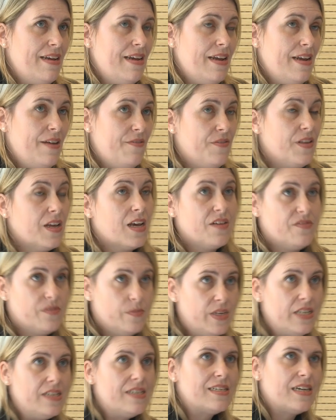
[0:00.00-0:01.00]
if the
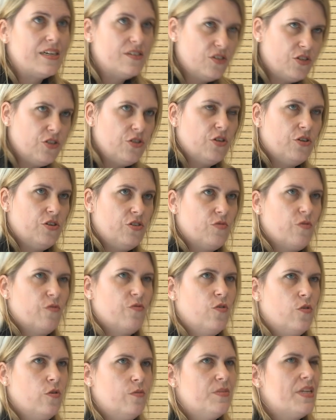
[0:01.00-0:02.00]
government does do those
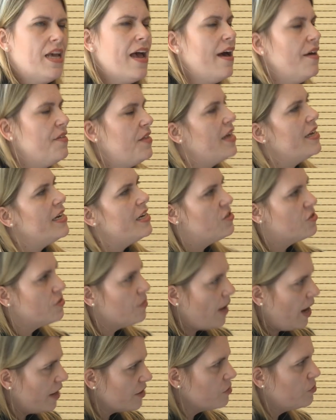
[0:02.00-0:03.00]
reforms, how they
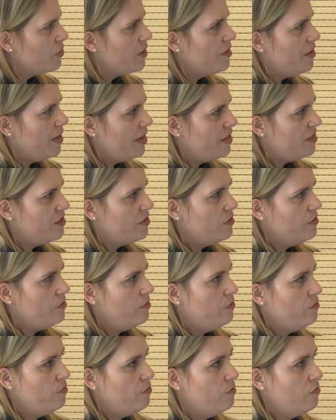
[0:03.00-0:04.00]
interact with these
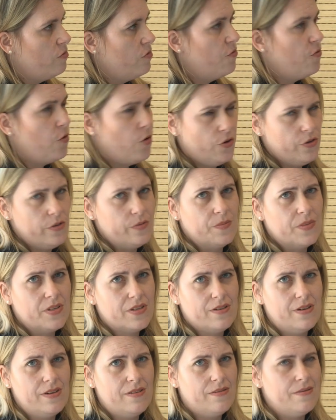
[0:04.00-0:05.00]
reforms.
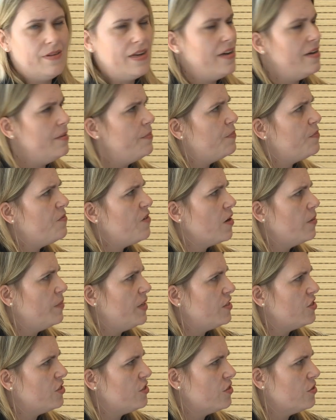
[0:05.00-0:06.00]
So very
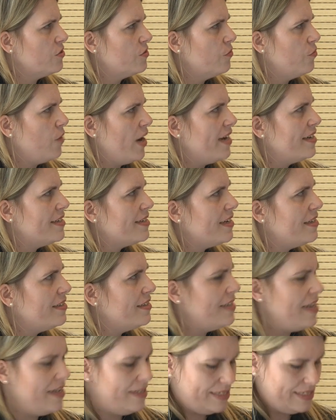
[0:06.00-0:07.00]
much a sort of wait
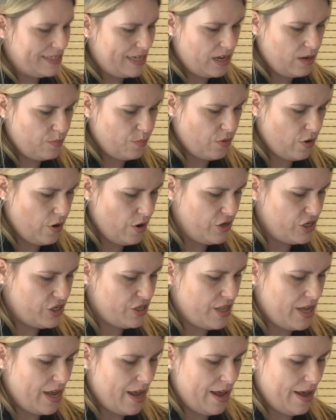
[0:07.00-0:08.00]
and see
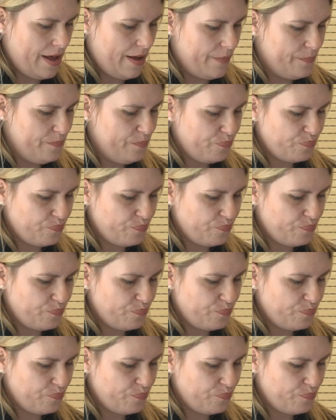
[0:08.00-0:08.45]
approach there.